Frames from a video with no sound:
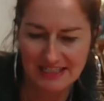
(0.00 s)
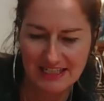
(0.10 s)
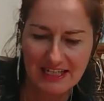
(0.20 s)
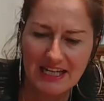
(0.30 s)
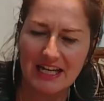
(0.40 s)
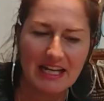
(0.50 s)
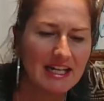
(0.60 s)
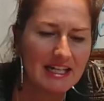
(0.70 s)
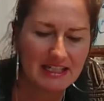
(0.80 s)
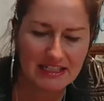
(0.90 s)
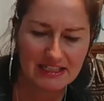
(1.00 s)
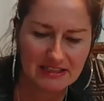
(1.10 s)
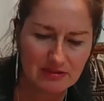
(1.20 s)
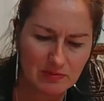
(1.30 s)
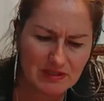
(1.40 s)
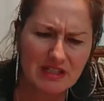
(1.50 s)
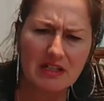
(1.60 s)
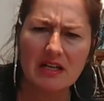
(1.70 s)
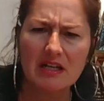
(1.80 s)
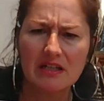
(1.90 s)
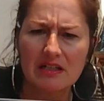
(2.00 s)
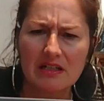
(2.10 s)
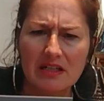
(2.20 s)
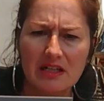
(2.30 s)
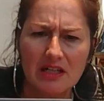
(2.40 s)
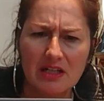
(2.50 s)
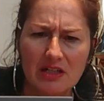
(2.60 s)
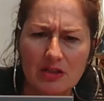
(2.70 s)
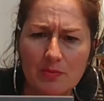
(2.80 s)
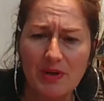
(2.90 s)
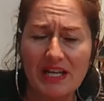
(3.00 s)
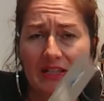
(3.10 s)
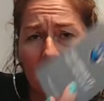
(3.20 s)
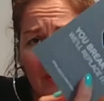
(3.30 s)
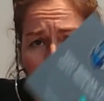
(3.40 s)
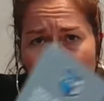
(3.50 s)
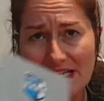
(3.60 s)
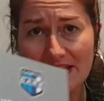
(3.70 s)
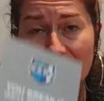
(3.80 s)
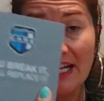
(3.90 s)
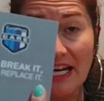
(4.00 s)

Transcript: what's it? You break it, we'll replace it. Yeah, this is really cool. Have you